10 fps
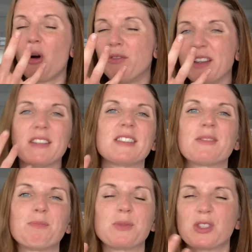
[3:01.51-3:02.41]

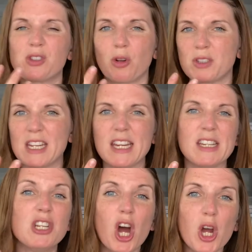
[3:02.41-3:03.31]
obvious snotty
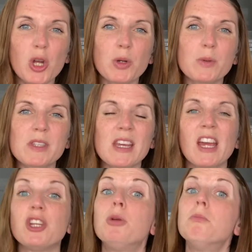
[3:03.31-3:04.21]
nose.
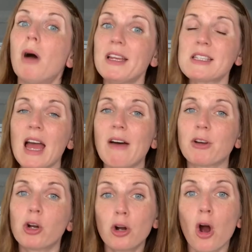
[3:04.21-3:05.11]
You might have
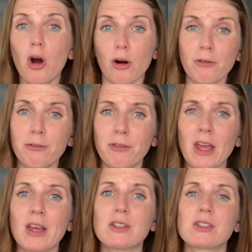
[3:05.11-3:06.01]
a cough.
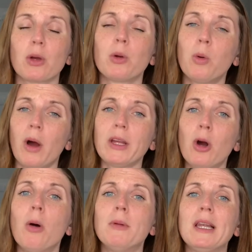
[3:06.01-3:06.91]
So quite
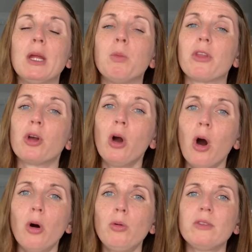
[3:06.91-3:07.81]
commonly with a
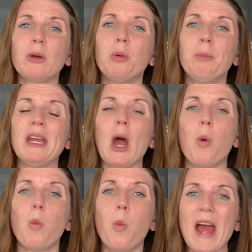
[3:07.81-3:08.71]
cold, it will be a
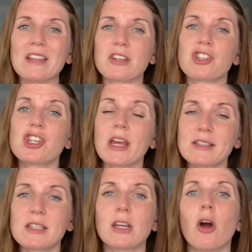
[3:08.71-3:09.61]
wet,
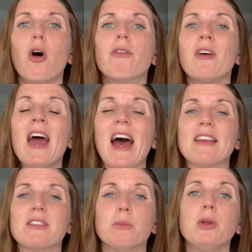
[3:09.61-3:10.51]
chesty cough
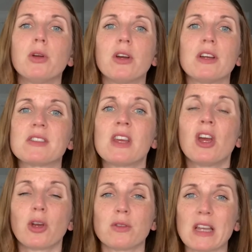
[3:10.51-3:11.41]
as the mucus
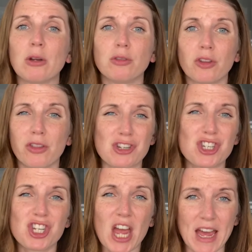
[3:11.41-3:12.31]
goes down onto the
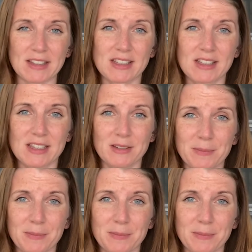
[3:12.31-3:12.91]
chest.